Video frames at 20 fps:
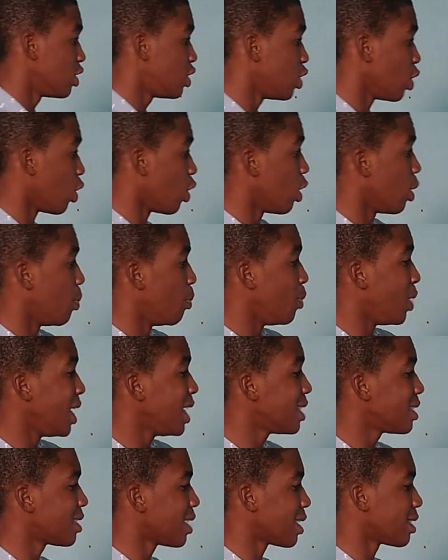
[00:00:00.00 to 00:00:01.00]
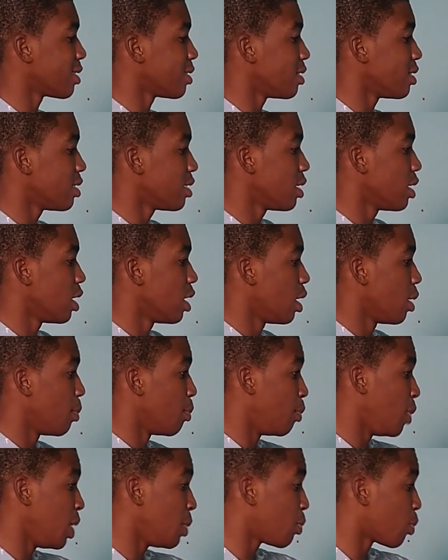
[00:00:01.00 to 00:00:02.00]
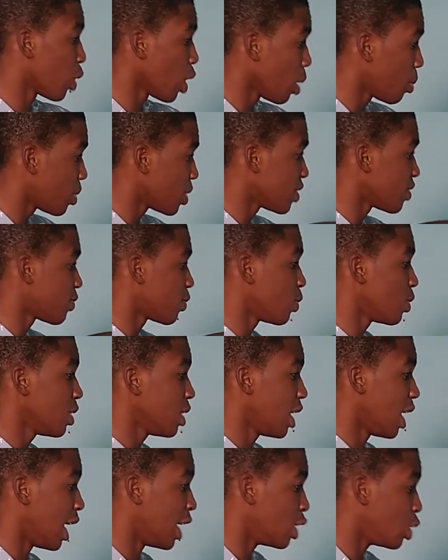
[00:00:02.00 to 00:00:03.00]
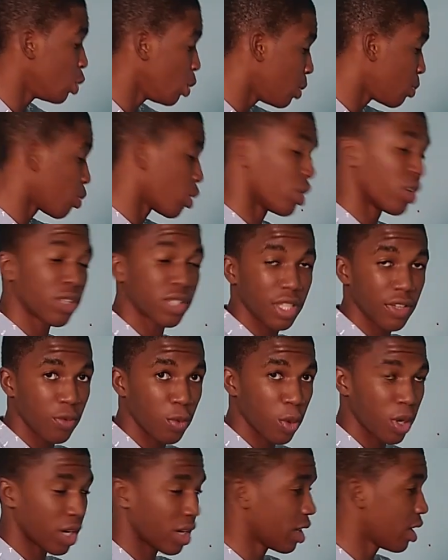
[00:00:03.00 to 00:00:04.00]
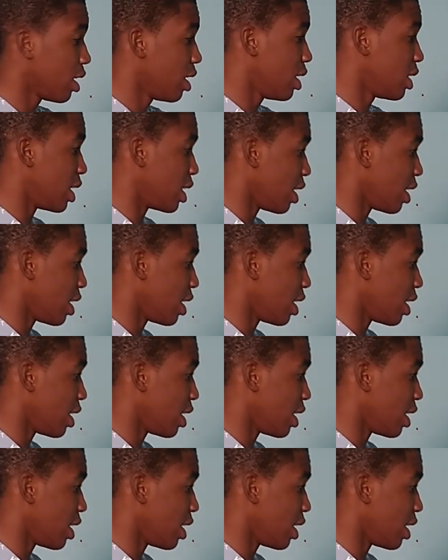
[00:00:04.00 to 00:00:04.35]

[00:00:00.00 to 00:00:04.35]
So being settled, being purposeful, and doing productive work.